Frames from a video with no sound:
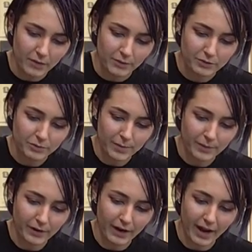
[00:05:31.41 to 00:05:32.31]
which
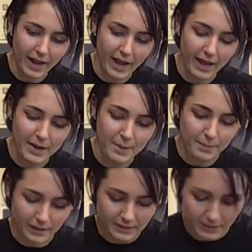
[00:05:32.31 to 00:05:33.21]
remember I had
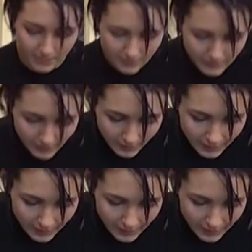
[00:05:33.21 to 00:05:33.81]
mixed up here.